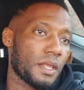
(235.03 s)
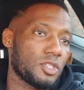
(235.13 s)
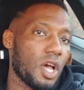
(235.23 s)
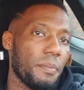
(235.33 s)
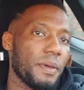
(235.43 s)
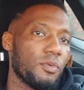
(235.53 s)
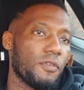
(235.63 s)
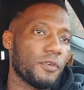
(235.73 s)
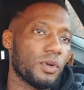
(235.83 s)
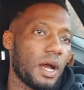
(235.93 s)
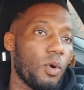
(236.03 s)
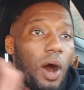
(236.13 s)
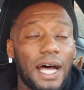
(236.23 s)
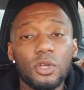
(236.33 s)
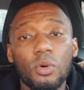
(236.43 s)
certain people will feel like, well,
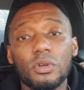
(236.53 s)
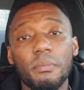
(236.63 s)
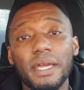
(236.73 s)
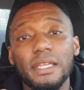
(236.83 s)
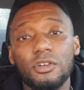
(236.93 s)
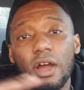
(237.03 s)
I don't commit any